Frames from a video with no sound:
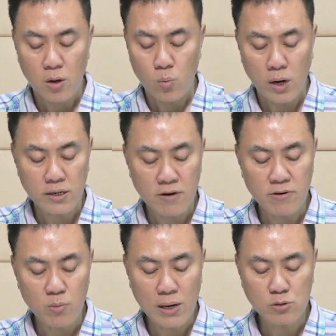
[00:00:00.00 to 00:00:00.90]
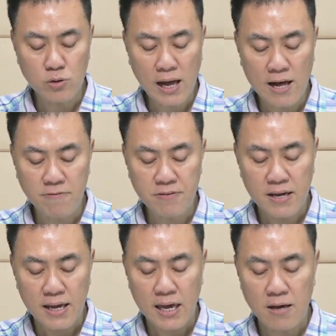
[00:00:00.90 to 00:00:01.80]
everyone to have
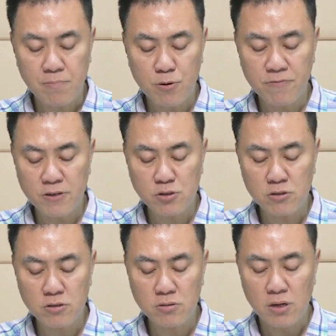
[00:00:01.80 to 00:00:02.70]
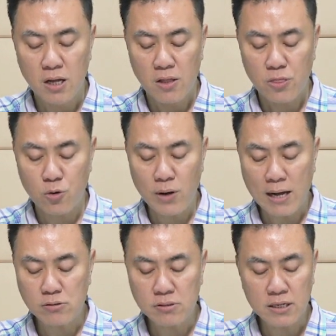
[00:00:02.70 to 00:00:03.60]
a professional
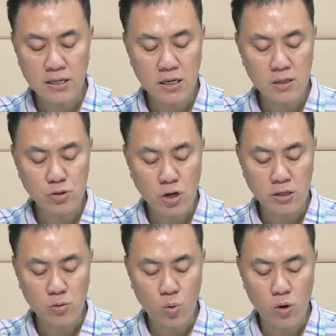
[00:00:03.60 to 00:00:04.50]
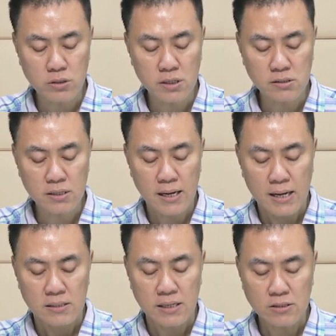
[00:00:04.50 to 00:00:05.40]
throughout study short courses
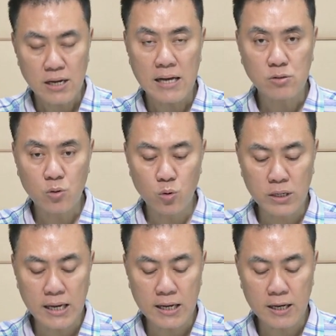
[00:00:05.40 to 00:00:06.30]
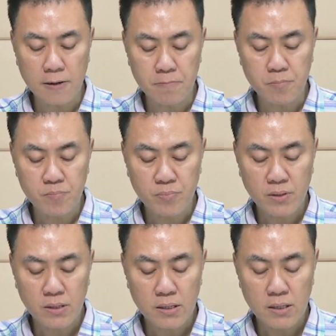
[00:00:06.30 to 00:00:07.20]
such as cooking,
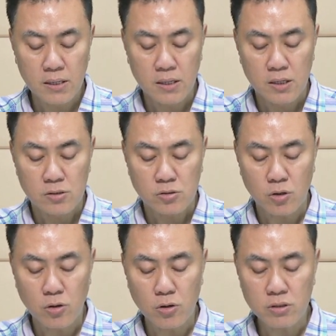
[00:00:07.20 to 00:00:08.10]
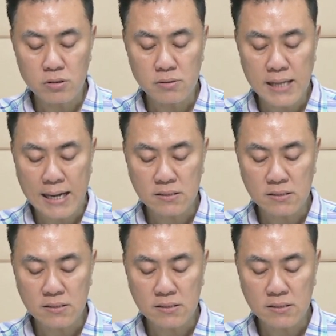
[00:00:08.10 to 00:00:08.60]
so that